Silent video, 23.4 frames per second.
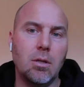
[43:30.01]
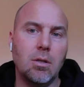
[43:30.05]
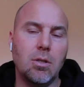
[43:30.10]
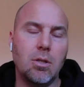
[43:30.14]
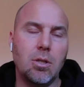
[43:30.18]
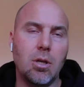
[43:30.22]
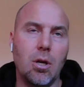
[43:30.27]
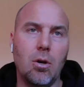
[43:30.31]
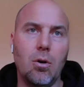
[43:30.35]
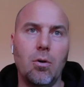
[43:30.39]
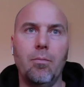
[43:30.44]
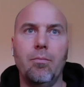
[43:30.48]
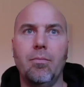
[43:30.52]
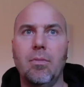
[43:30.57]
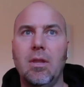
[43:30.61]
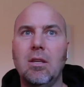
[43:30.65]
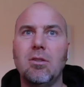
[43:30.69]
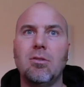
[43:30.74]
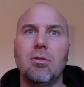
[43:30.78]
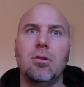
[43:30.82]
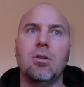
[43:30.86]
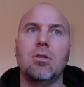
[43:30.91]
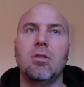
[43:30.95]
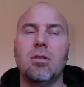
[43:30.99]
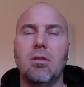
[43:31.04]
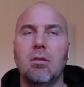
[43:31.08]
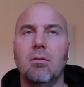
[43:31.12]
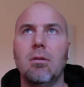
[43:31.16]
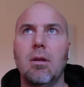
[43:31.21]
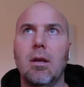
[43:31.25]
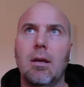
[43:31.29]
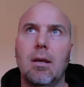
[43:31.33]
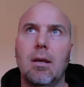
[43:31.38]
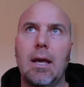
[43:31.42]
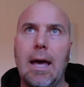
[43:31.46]
So these are just
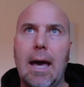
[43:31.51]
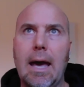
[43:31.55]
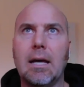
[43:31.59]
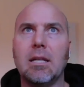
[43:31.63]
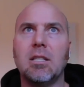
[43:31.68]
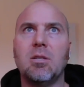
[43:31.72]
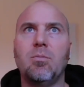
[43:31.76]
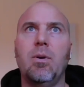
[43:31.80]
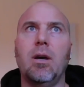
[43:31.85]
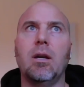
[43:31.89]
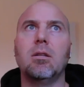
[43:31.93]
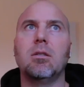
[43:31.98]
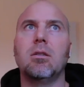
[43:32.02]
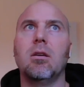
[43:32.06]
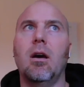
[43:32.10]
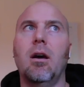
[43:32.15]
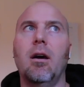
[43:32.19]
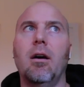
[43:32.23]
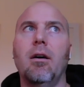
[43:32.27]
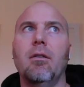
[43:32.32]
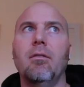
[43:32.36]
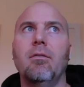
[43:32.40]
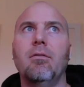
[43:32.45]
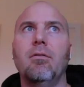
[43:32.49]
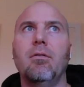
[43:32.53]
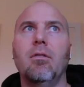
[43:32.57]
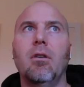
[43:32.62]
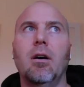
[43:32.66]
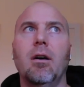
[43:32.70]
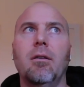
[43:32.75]
aspects of